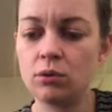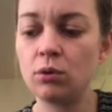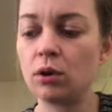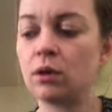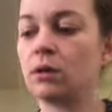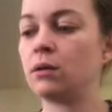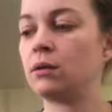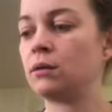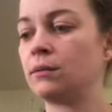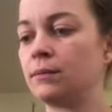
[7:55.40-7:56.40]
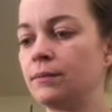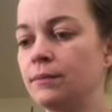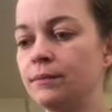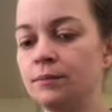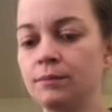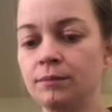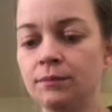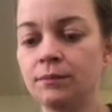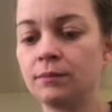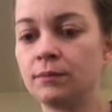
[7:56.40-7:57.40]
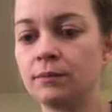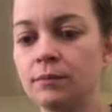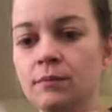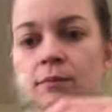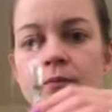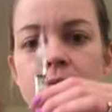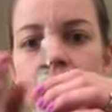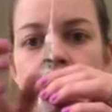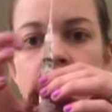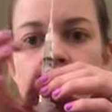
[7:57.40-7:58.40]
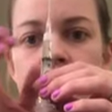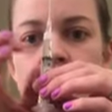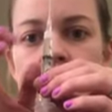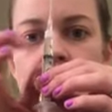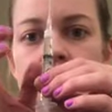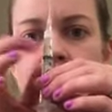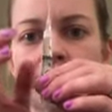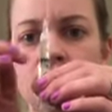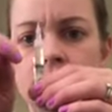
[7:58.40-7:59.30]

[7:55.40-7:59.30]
think gonna do. Mm, mm,